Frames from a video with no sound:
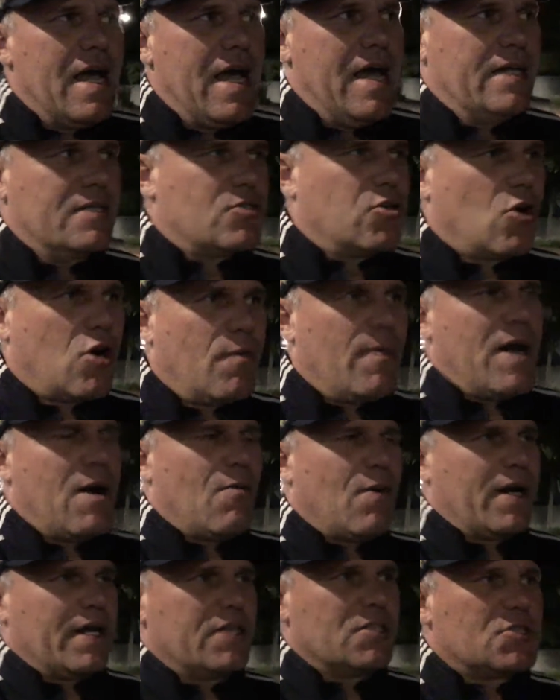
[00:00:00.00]
and talk
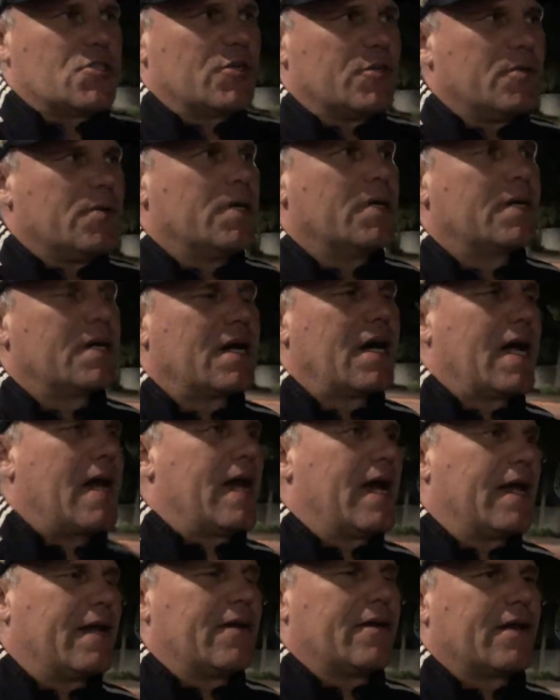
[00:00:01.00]
about one issue.
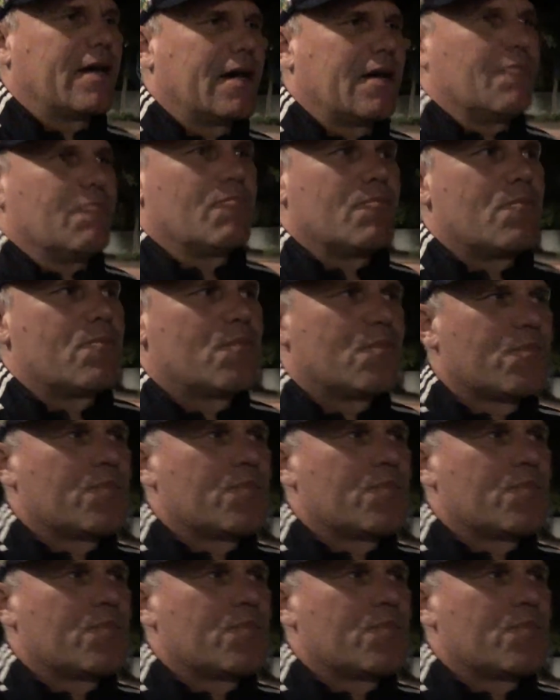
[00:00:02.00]
And I